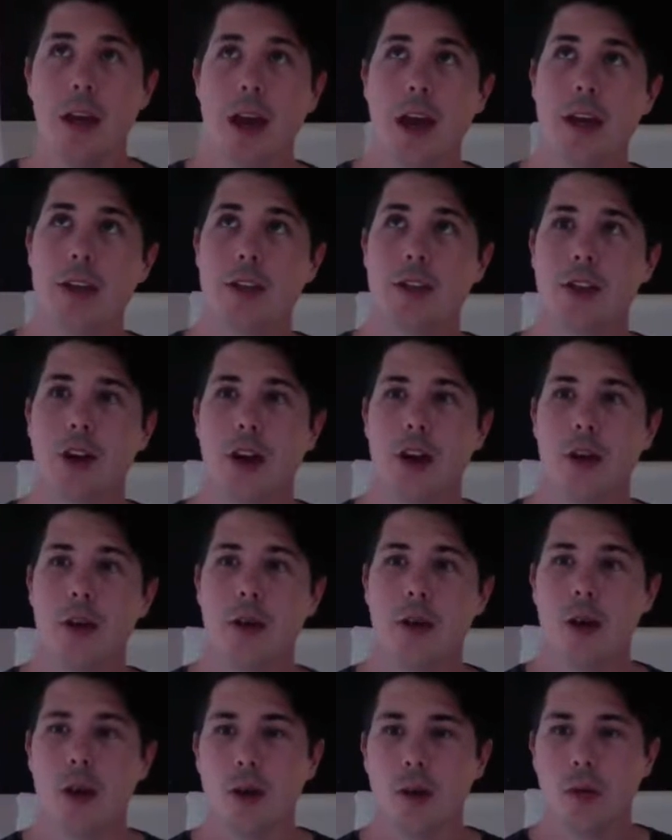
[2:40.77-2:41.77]
And so
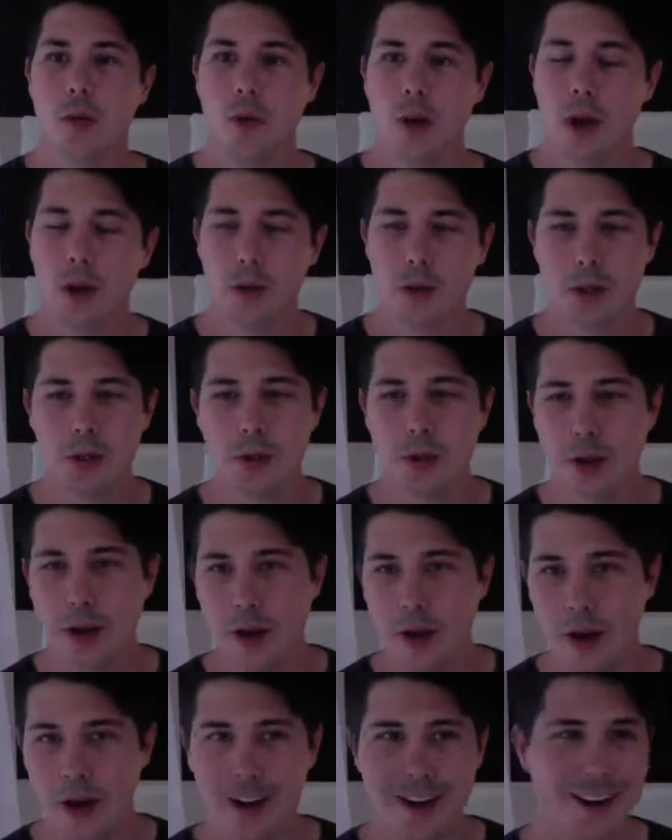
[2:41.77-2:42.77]
what I would do at
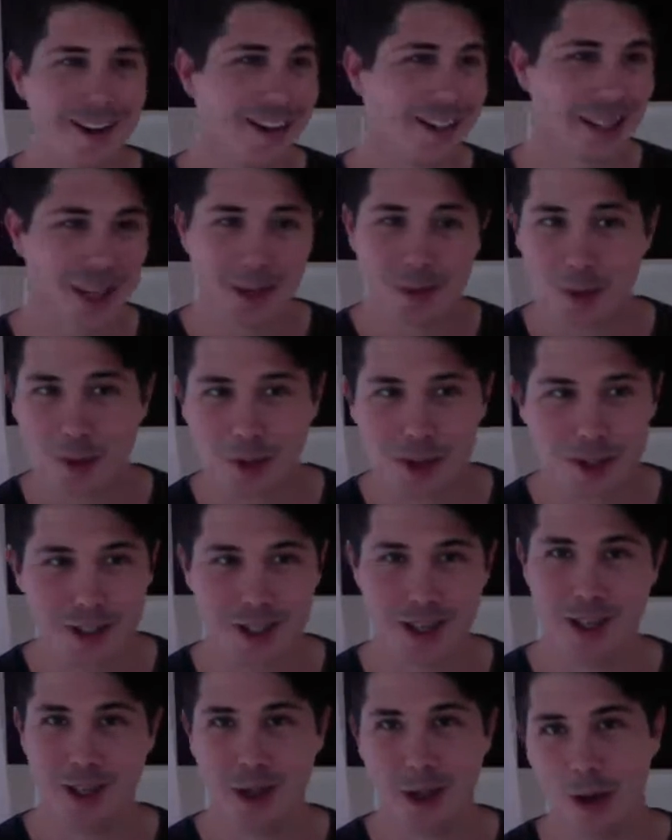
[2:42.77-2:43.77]
night is I'd watch
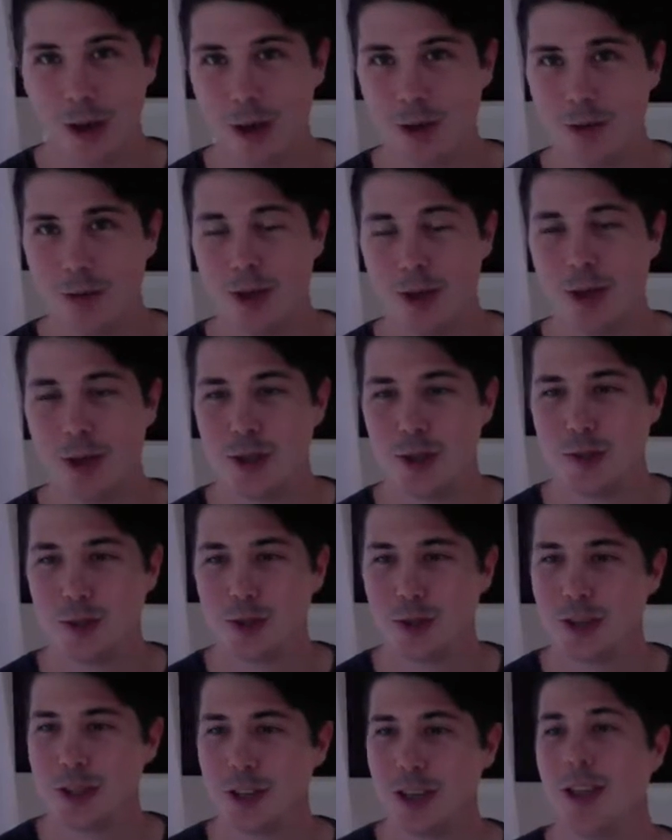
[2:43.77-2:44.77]
a lot of YouTube
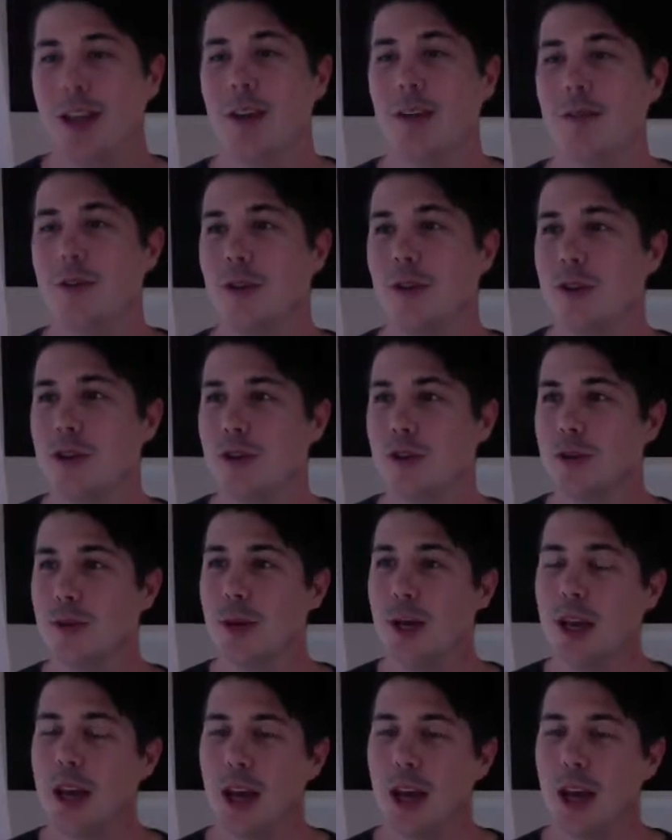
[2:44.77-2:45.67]
because I love YouTube.